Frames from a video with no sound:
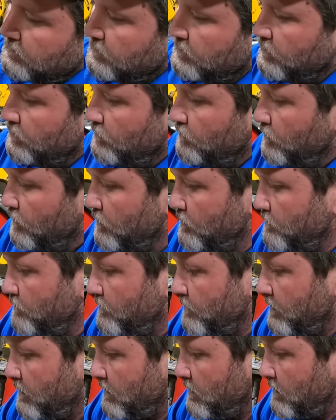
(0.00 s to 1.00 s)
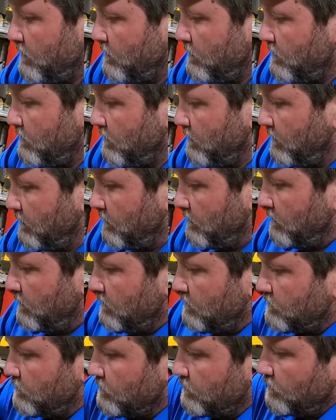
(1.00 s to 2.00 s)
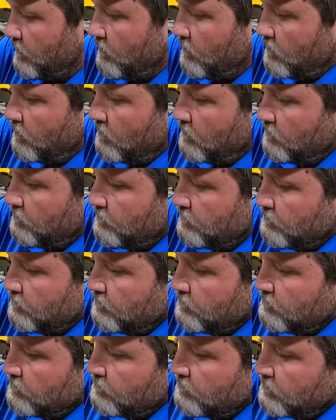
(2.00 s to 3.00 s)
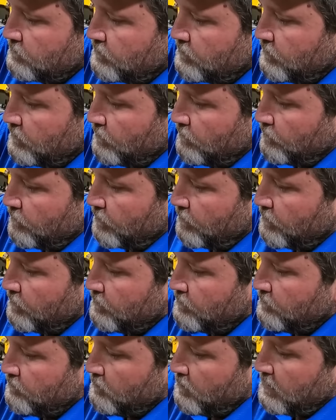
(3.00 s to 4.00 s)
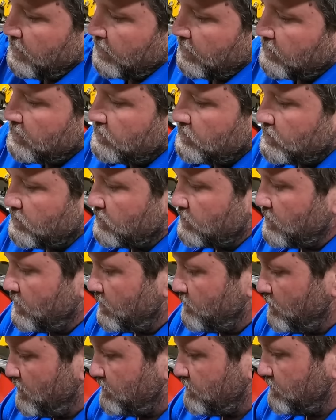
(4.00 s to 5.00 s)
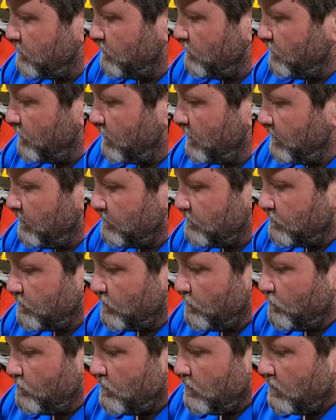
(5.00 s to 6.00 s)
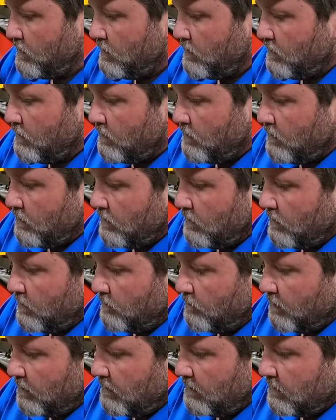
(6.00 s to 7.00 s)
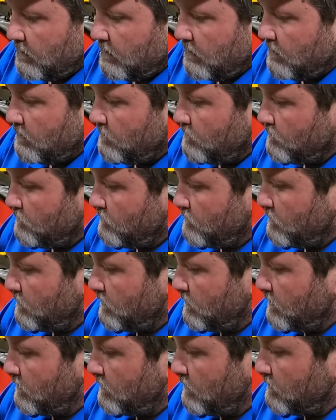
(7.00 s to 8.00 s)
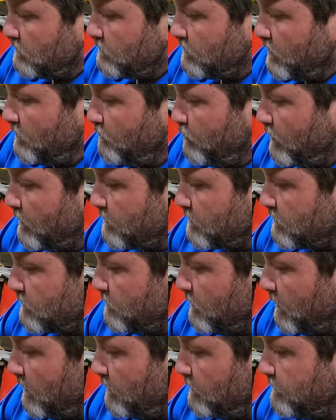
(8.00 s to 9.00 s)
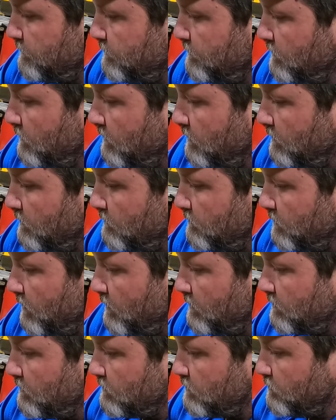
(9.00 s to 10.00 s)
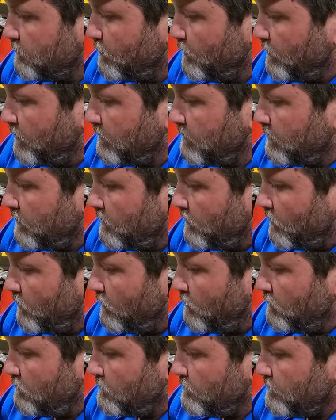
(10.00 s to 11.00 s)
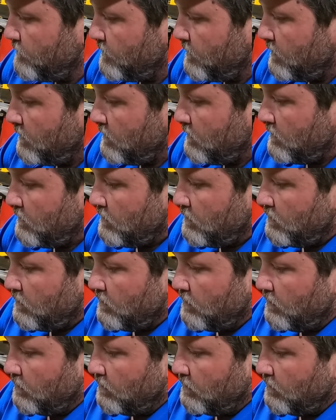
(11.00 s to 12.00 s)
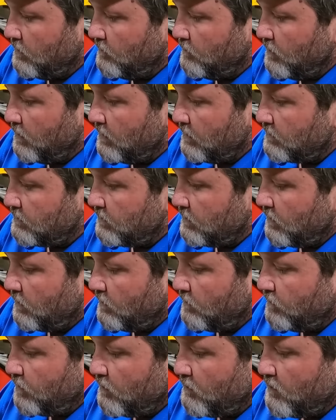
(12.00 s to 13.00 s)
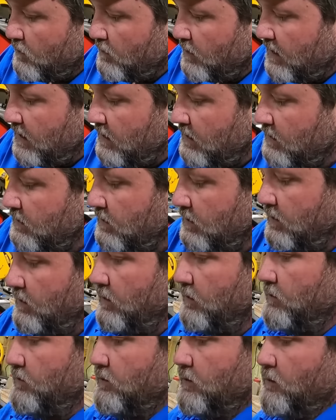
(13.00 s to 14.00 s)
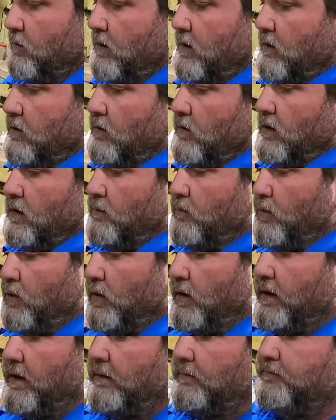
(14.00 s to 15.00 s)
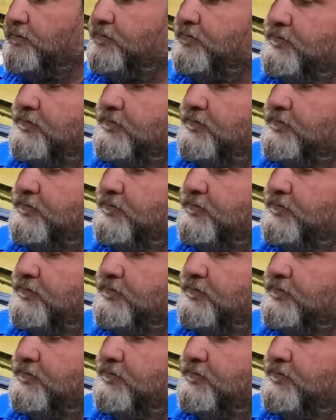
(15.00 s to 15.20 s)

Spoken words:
is silver, and this is all silver mix. It's got a bunch of silver in it. So we did get some precious metals. Not disappointed at all. But hopefully when we get in there, there'll be a whole lot more than that.